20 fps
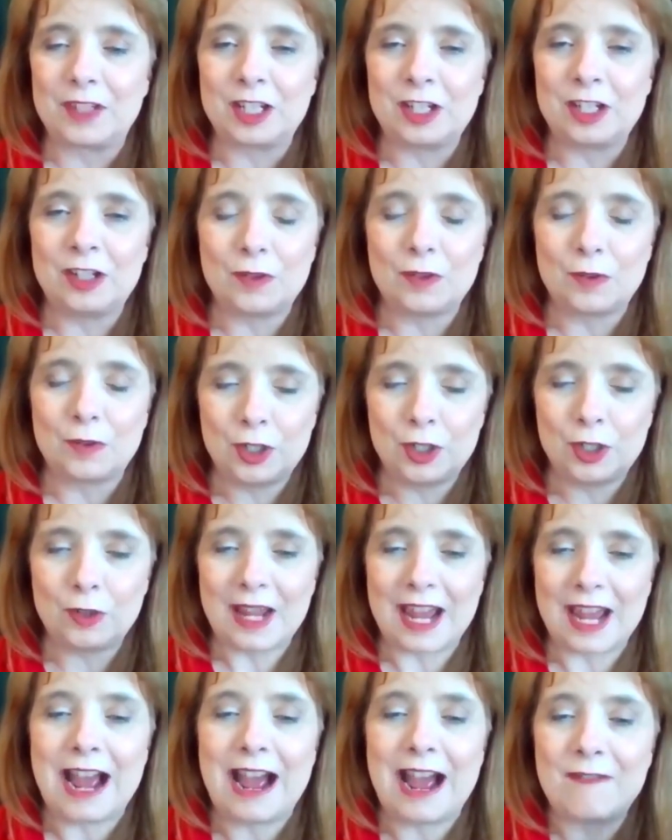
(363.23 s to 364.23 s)
you you
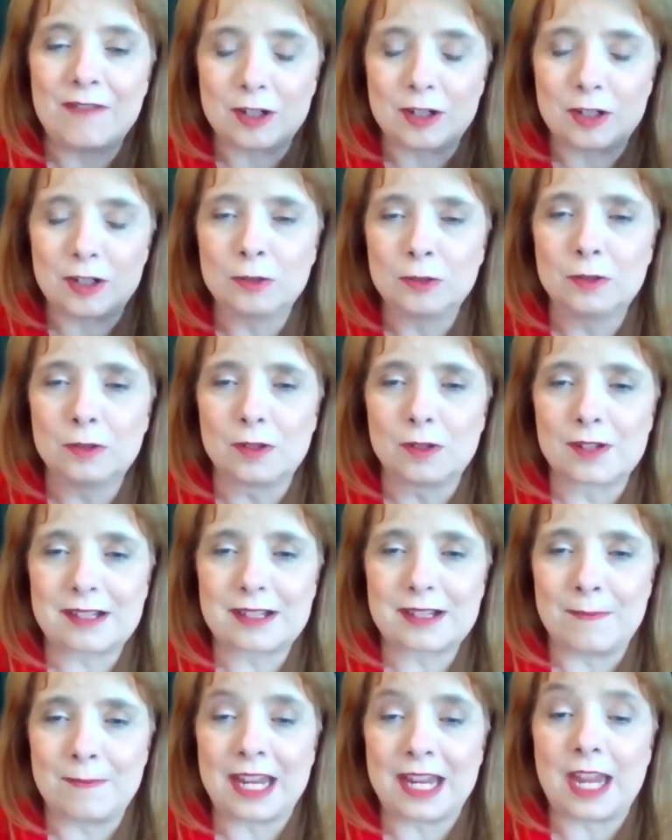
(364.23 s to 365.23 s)
have the
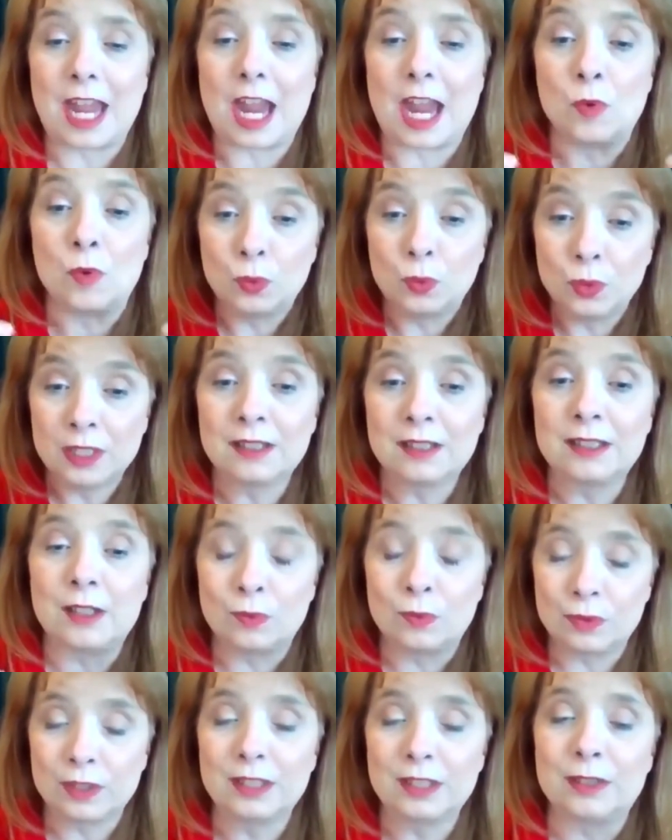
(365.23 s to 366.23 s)
tools to make a really
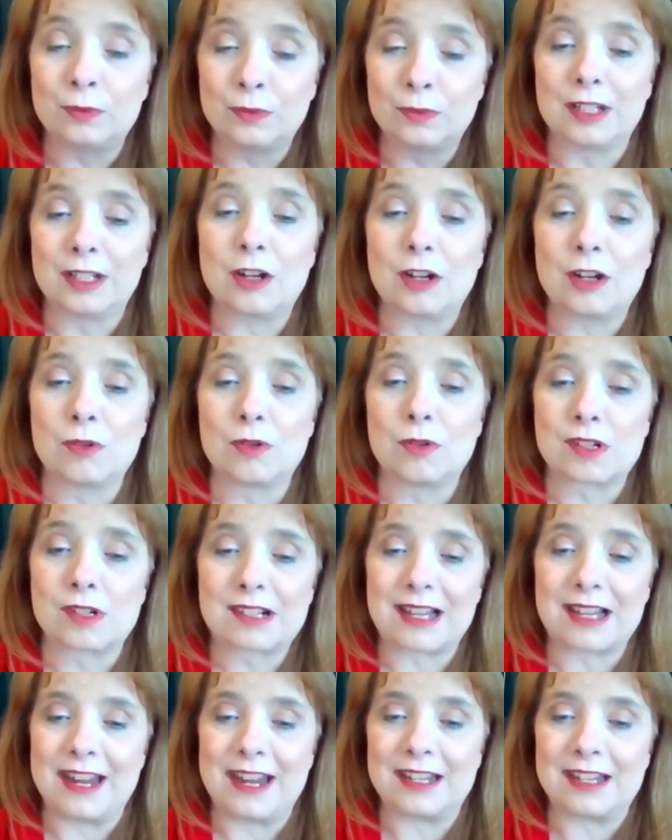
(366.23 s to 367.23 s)
really really cool
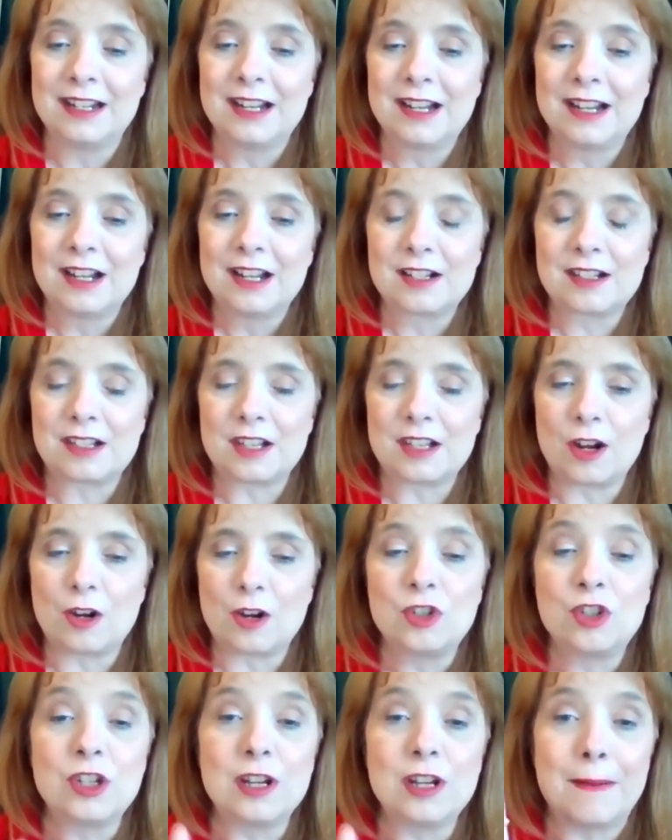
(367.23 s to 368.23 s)
site so
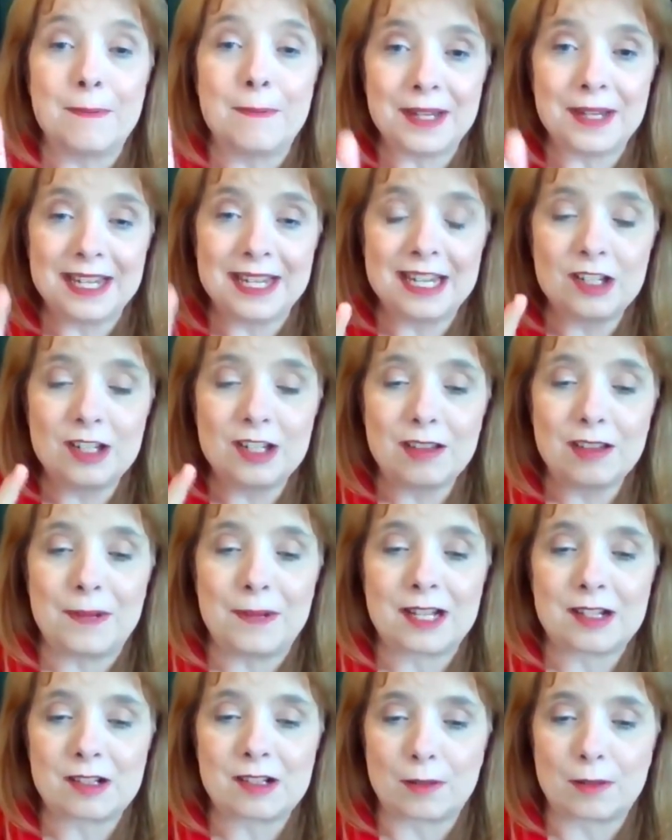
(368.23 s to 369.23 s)
jump into the
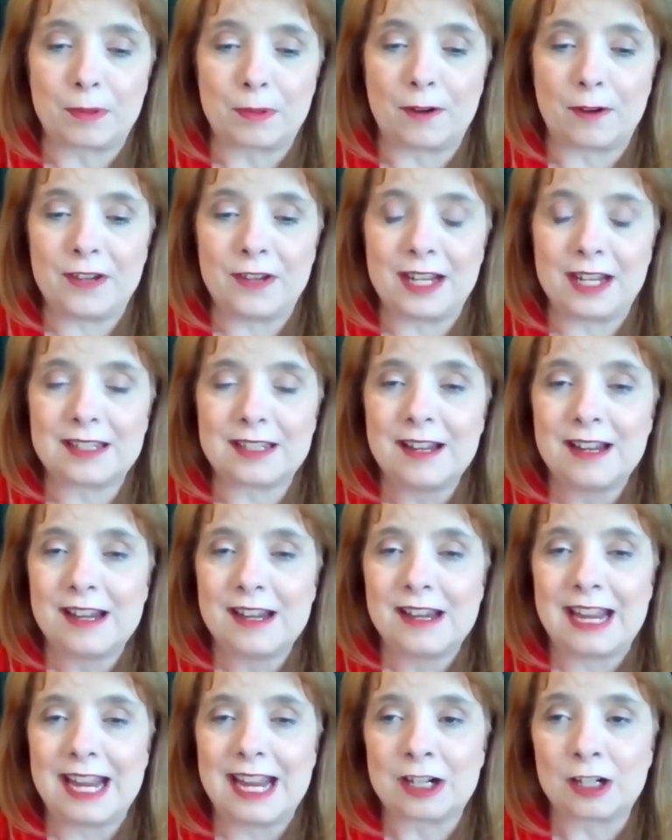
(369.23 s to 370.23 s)
pixel perfect
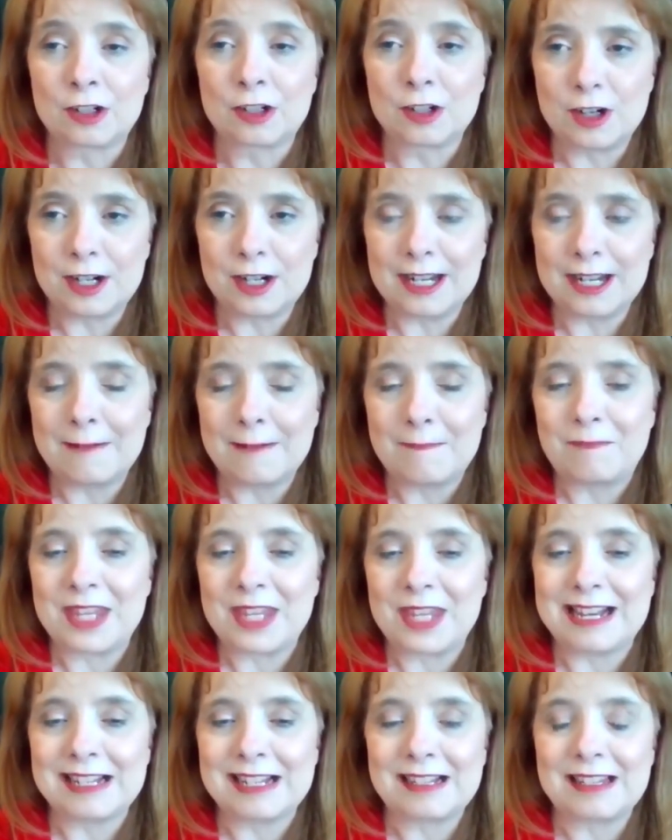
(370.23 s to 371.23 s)
and learn it.
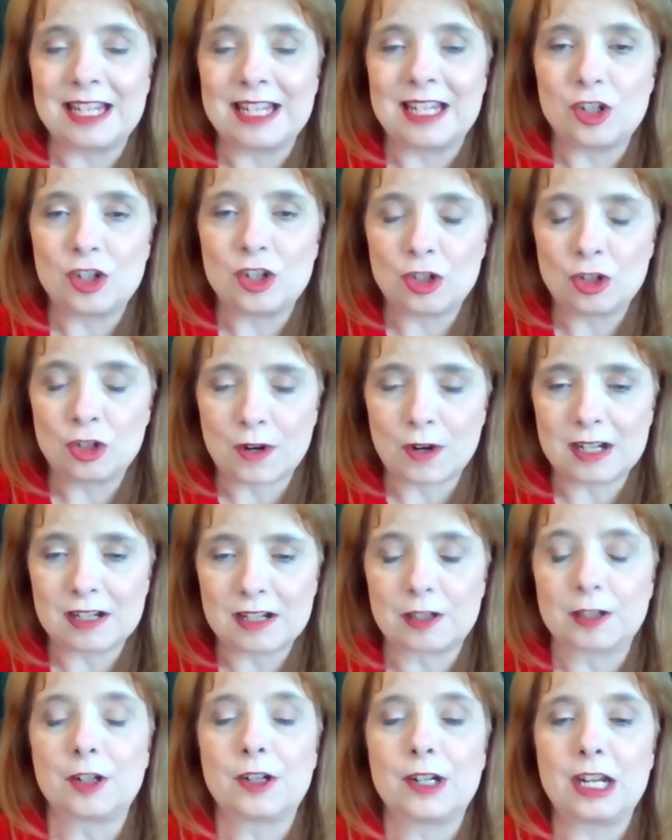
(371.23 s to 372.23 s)
That is the
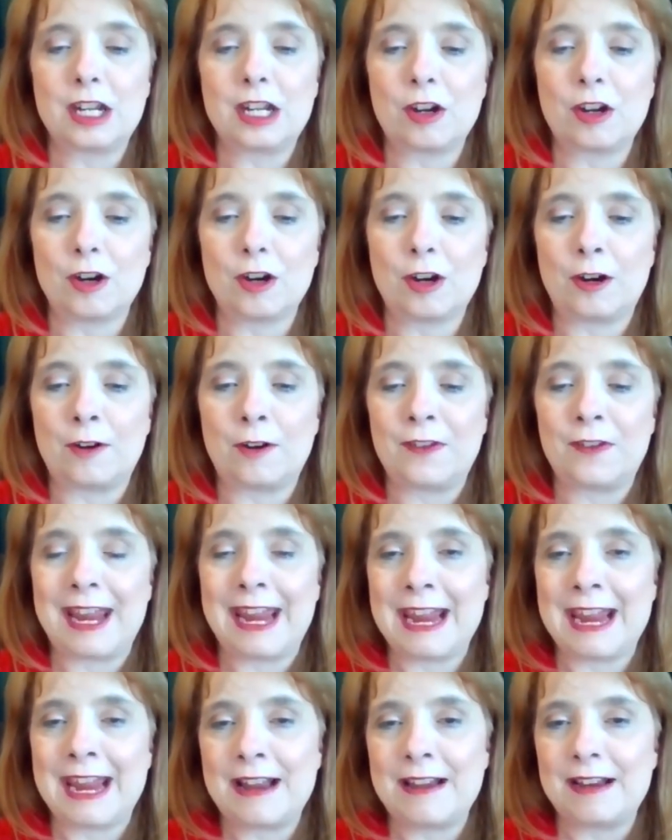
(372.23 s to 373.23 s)
shortest learning curve
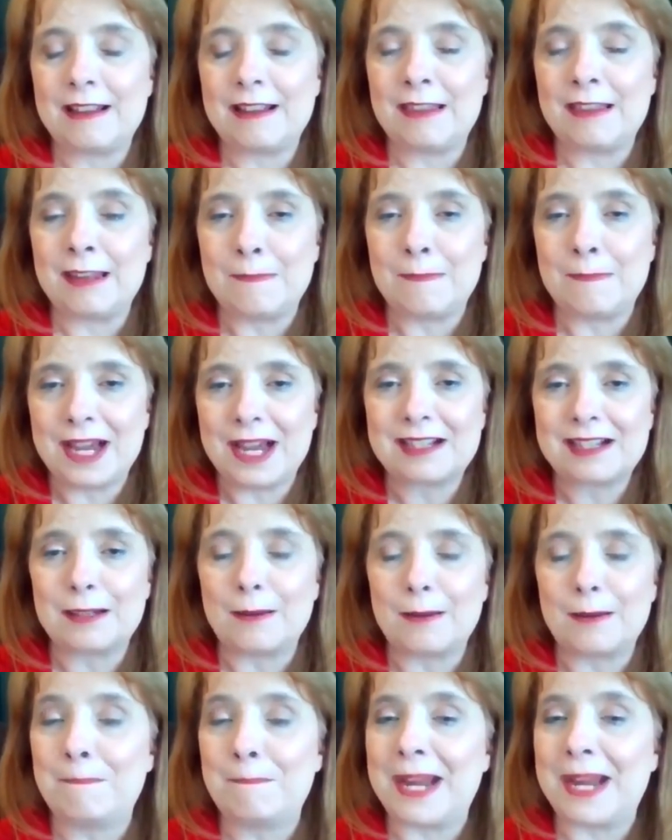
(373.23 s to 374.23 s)
and the best
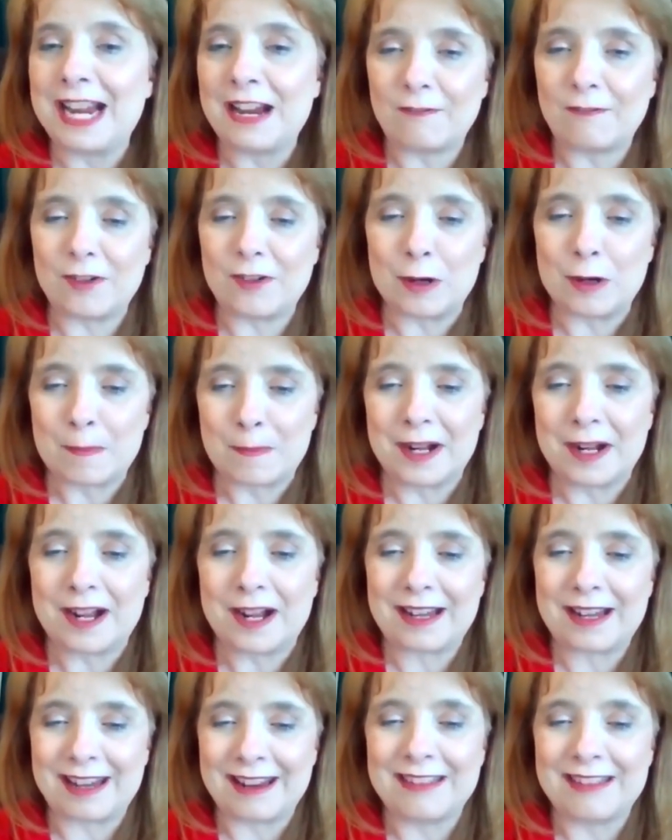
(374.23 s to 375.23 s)
bang for your
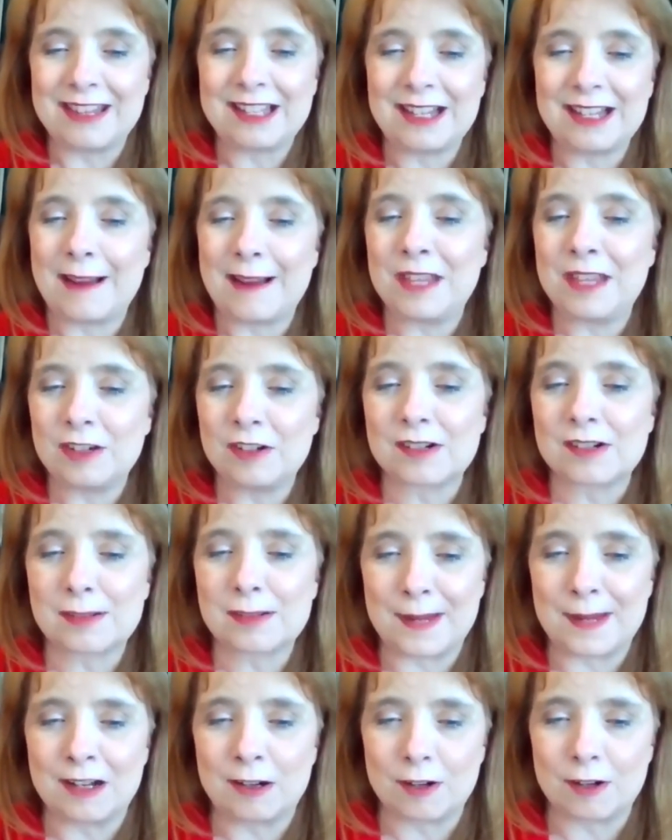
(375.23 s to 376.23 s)
buck in the time that you'll
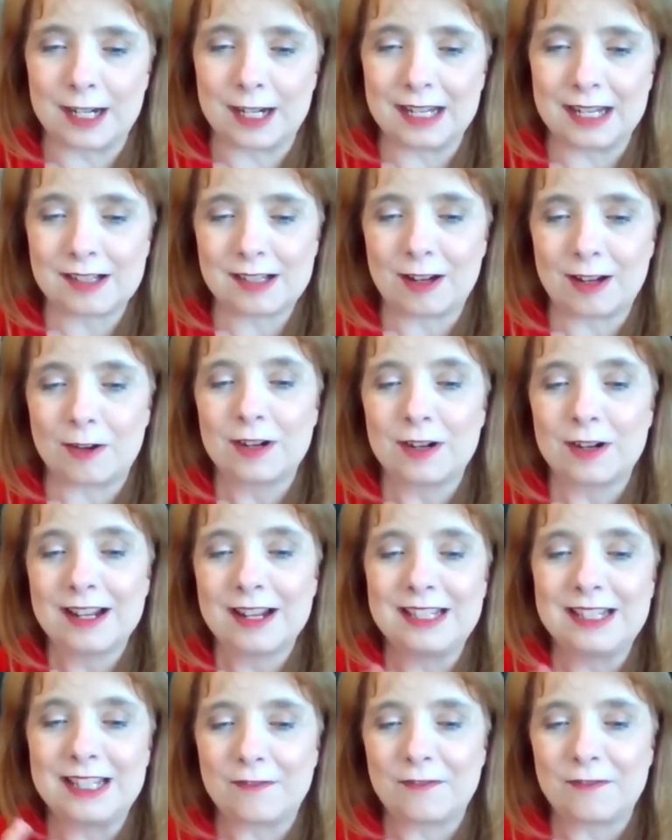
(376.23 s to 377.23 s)
spend learning. So
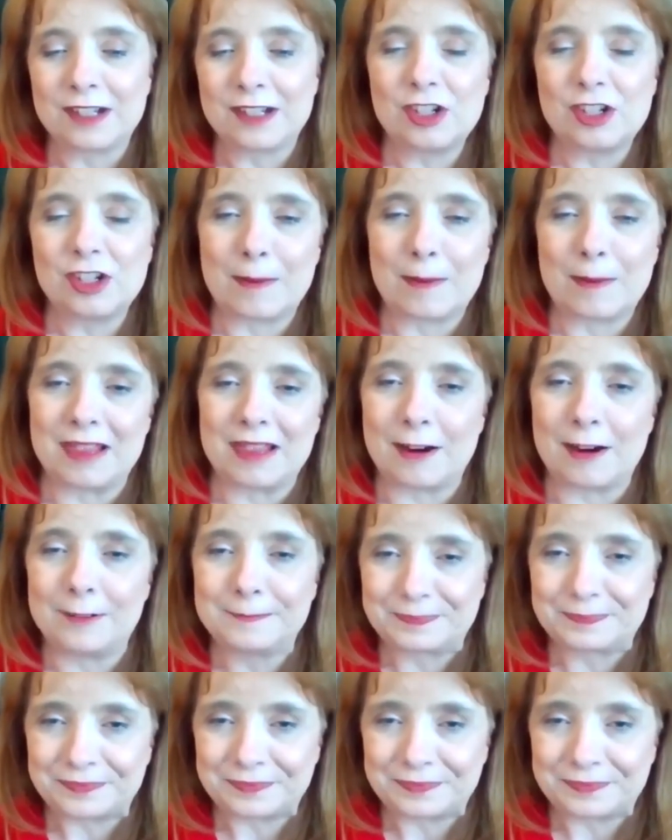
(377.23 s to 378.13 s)
definitely jump in there.